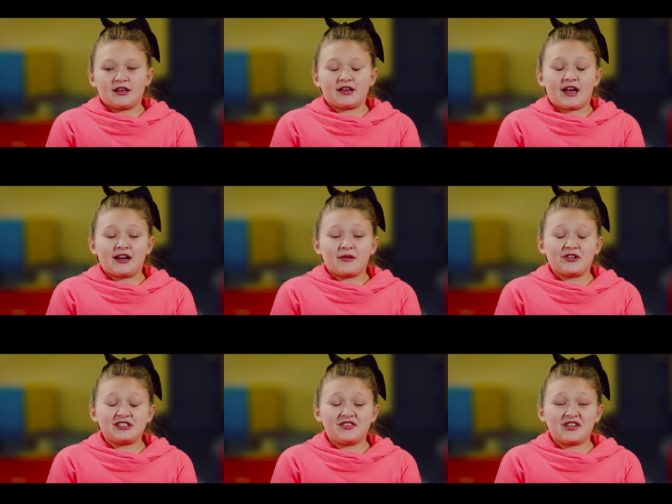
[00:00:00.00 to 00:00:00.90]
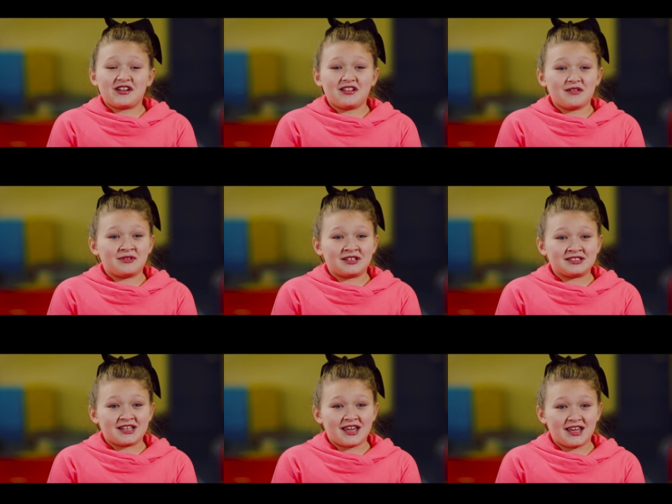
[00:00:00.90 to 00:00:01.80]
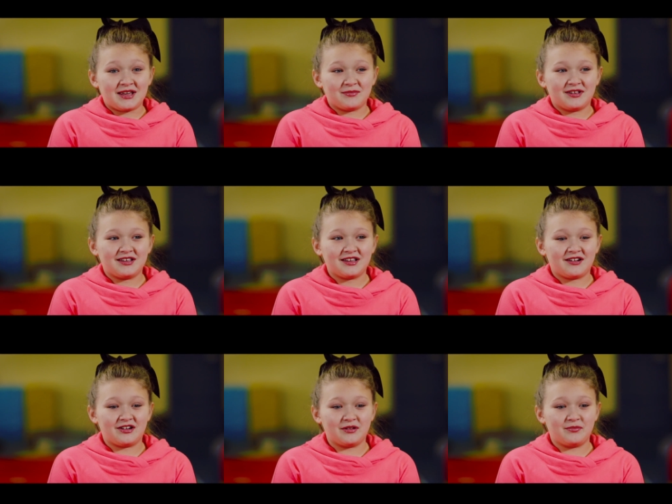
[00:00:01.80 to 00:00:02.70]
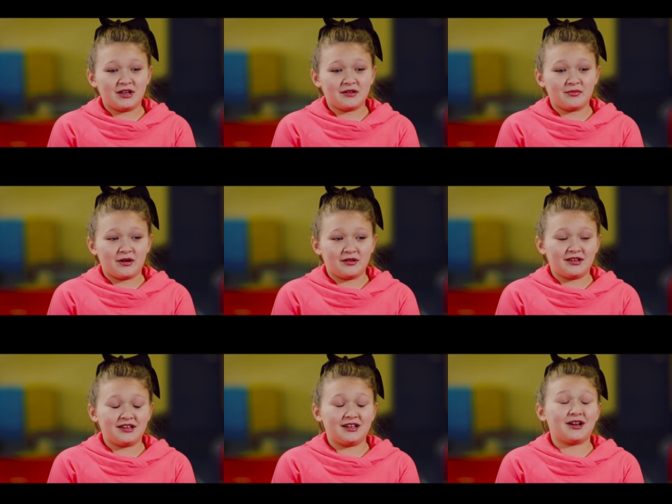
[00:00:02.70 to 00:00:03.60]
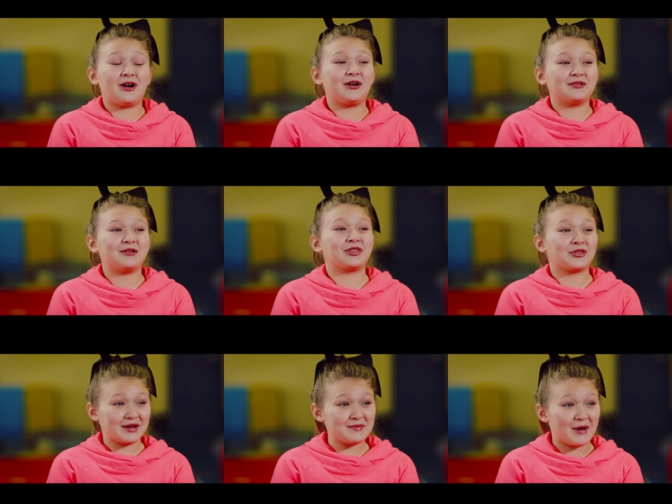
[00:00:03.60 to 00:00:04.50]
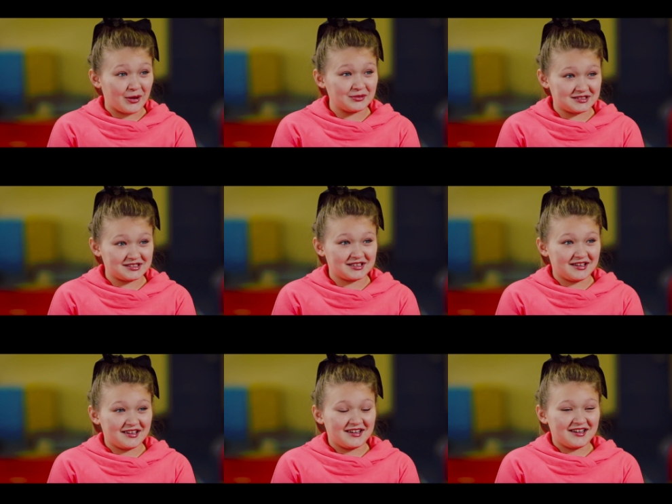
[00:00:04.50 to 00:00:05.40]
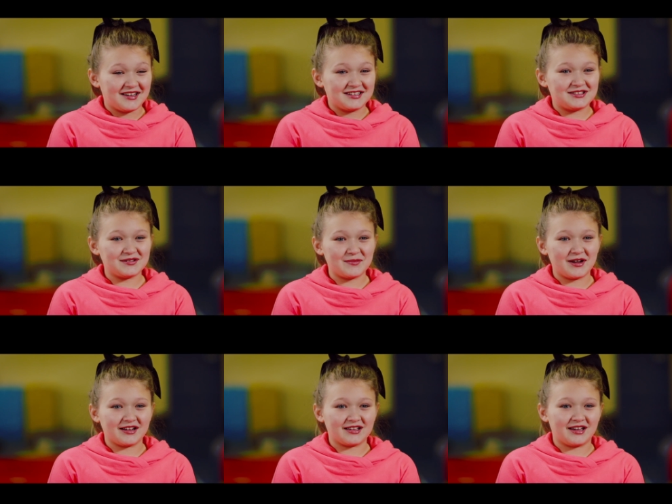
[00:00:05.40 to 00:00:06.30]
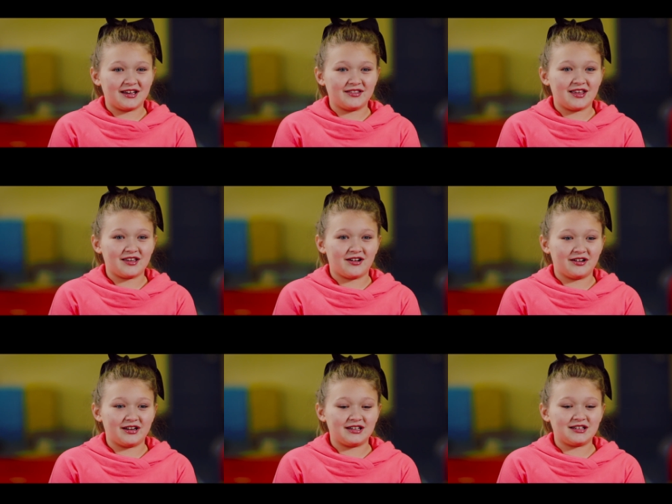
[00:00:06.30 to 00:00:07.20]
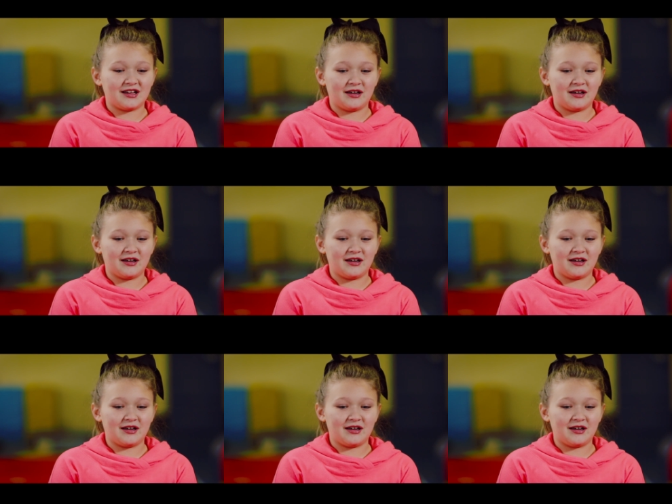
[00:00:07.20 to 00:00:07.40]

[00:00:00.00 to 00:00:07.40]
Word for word: A guy named Christopher Columbus came on a big on three boats, to America, and they called it.